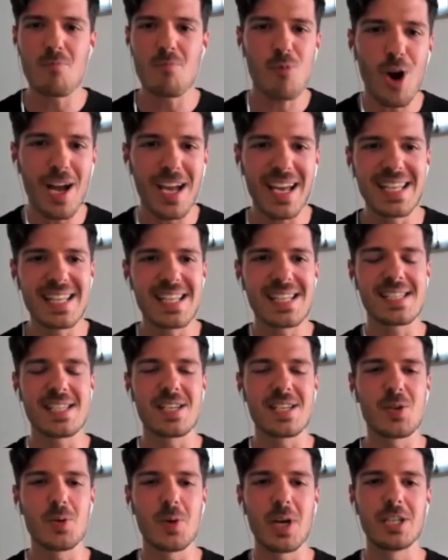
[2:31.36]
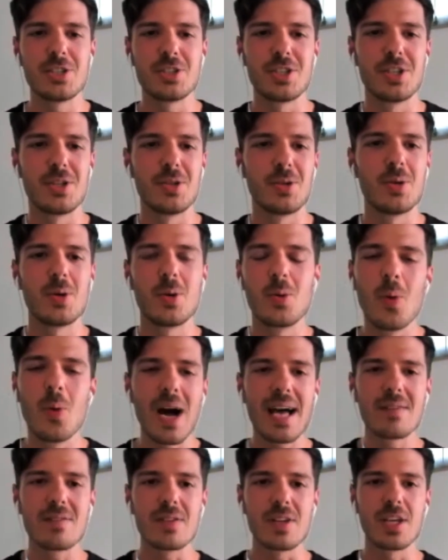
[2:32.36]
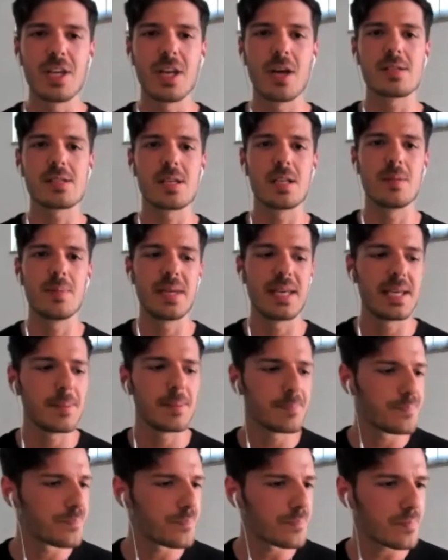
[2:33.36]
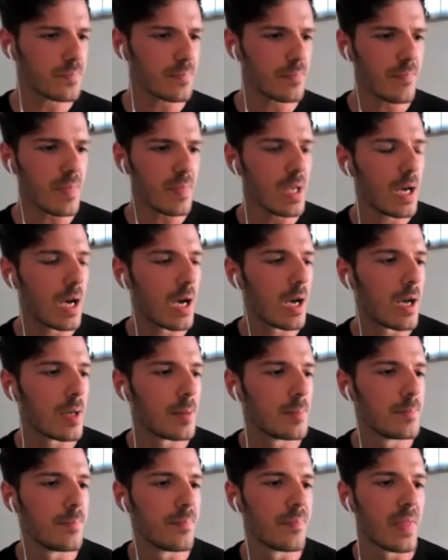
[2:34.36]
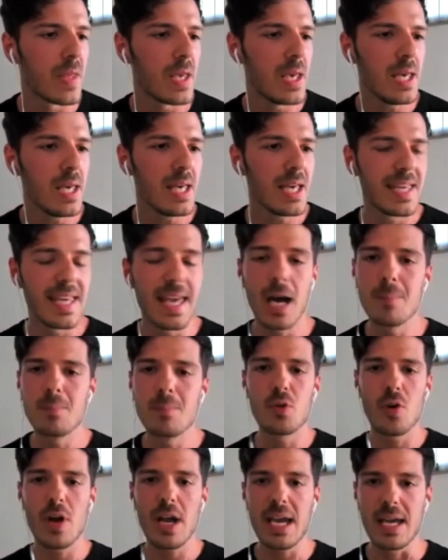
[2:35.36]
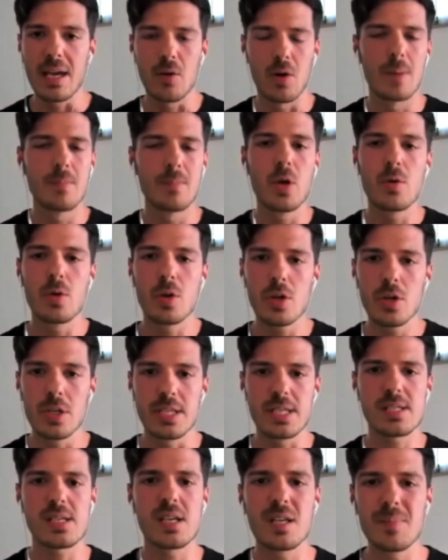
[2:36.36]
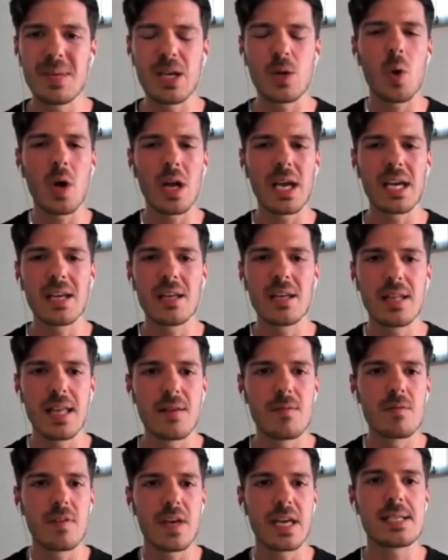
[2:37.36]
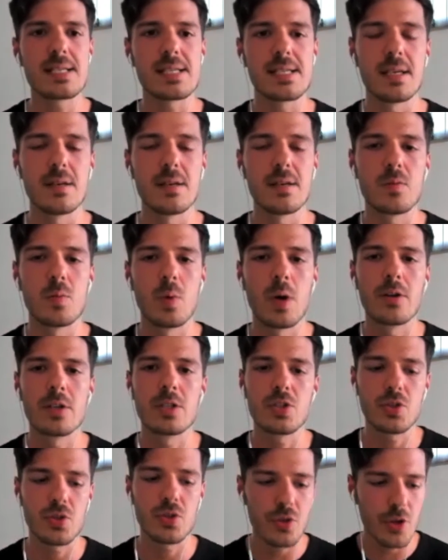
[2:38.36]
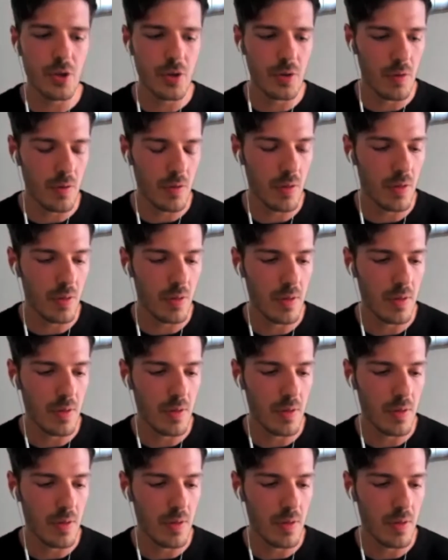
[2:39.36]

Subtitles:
right in this situation, or whatever, you know. It's going to be, yeah, I'm great, or I'm no good. It's going to be quite invasive. Whereas truth